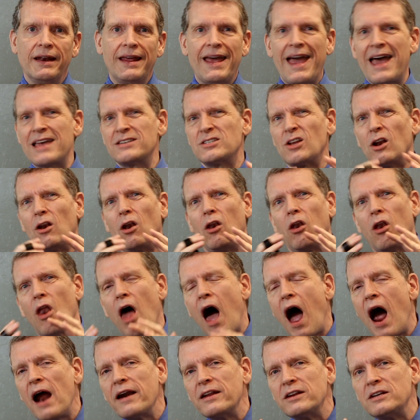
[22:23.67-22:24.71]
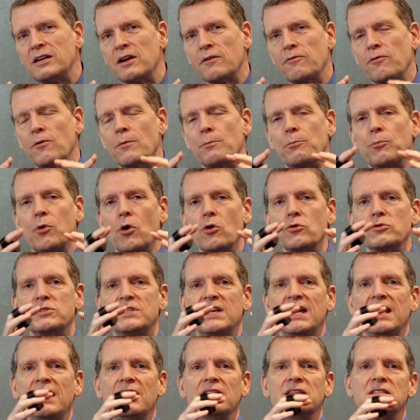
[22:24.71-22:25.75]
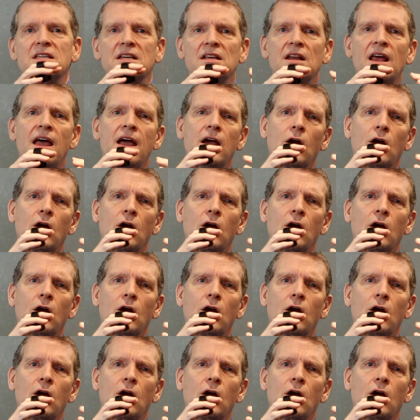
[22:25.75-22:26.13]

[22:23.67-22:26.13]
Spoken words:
It has a lot of different proteins and